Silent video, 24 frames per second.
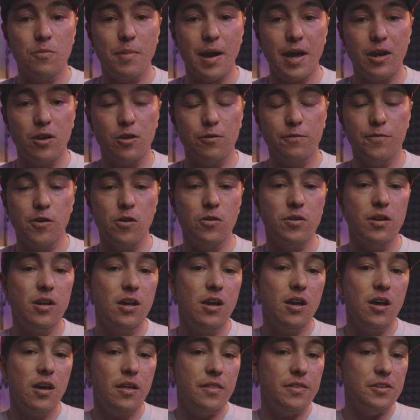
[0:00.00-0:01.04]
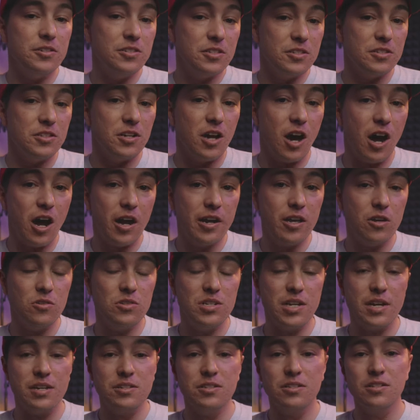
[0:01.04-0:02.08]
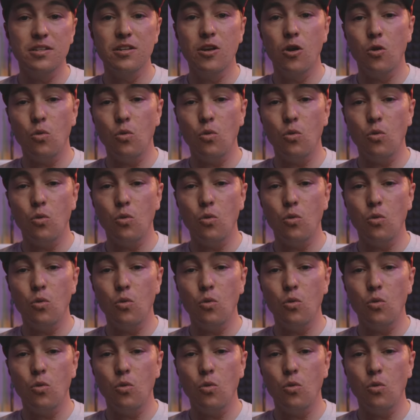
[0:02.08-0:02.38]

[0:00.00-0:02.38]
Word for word: microphone. This is an audio test,